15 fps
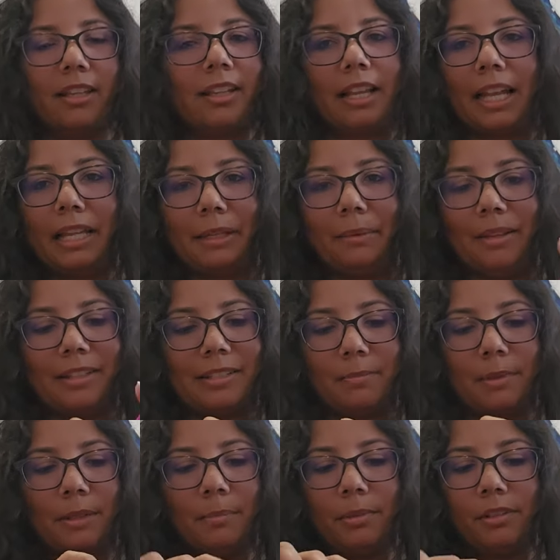Anyways,
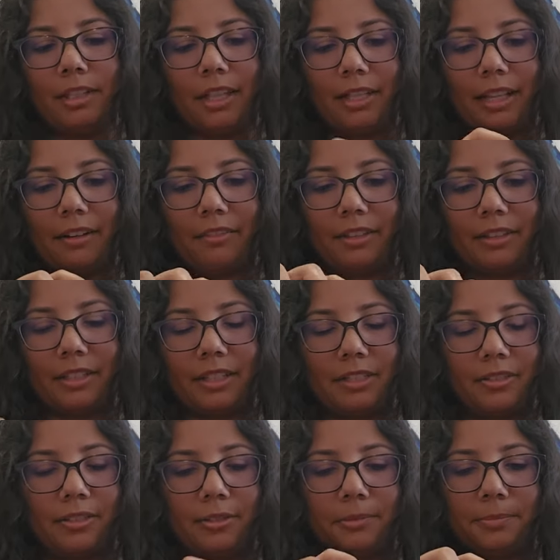people like everything,
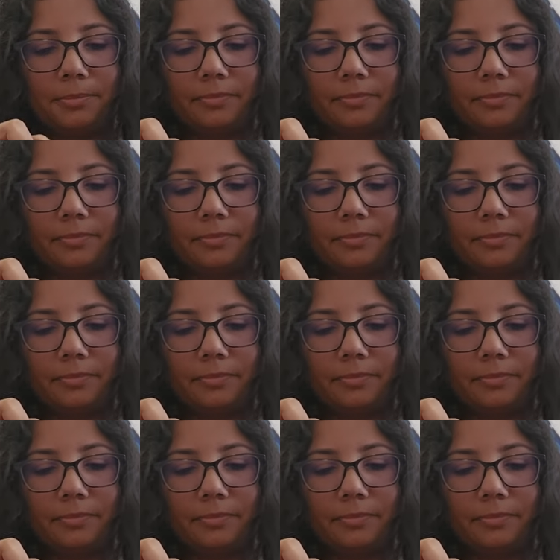so